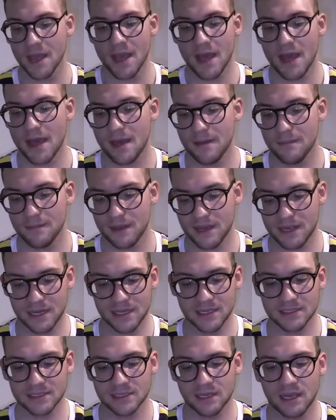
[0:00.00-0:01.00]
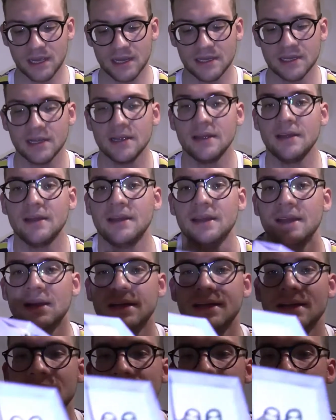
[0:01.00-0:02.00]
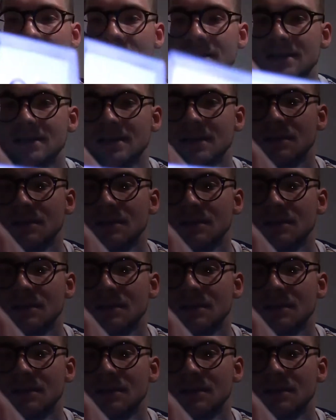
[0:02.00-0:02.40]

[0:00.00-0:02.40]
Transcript: Um, and inside is these